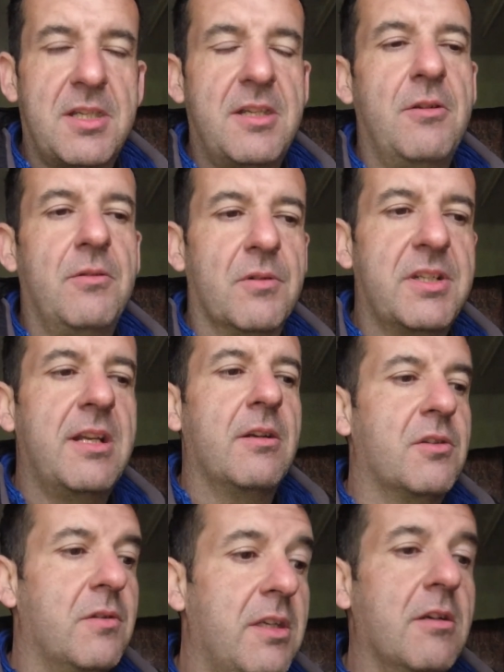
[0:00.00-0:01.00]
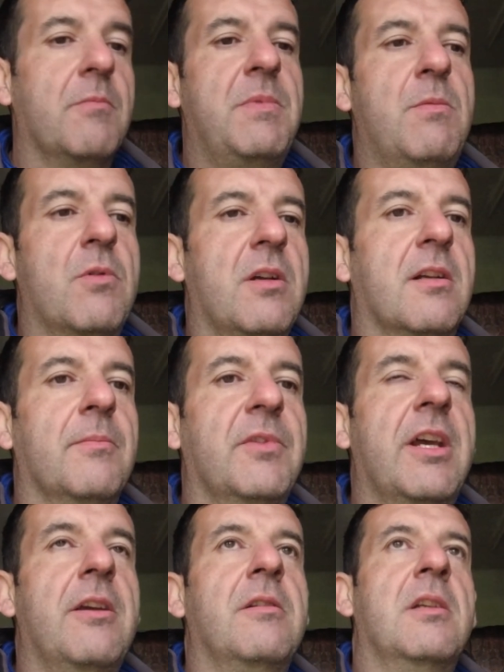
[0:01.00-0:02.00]
an outdoor centre so that young people can come
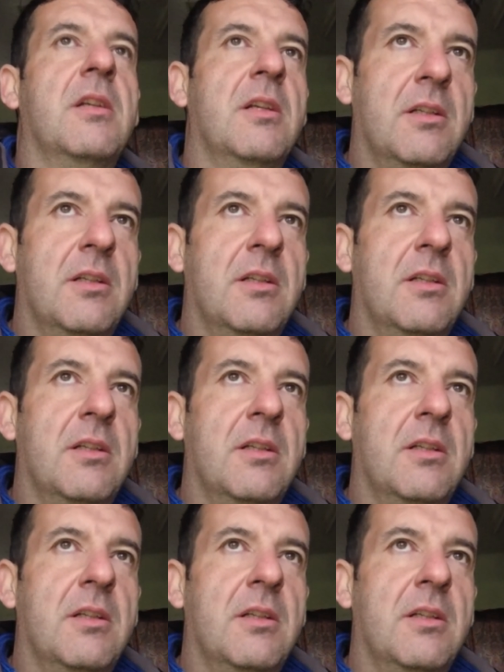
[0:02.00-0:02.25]
down,